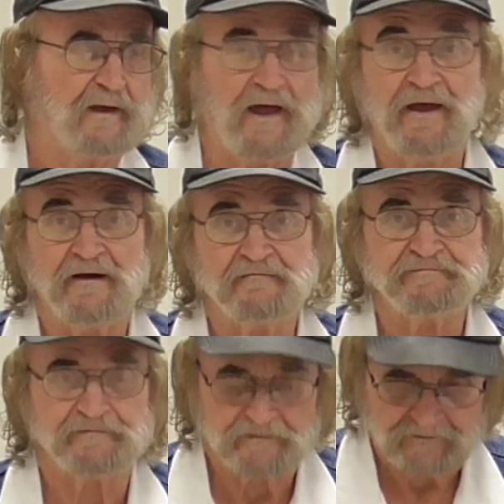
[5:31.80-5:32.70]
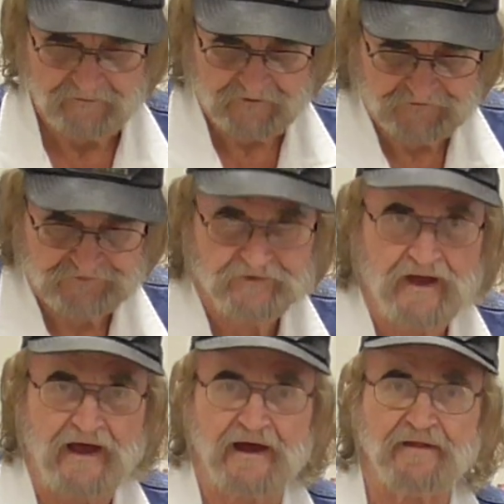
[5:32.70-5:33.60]
Have, that's the
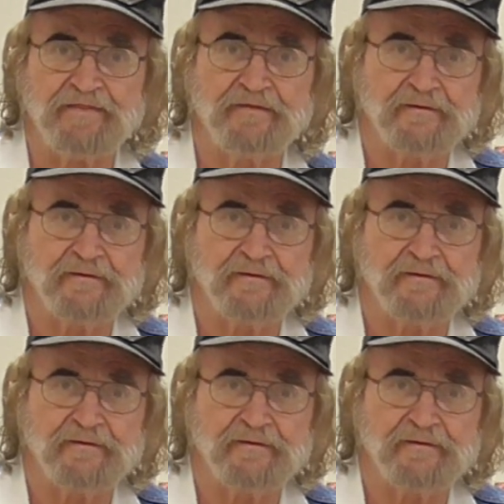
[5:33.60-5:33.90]
height.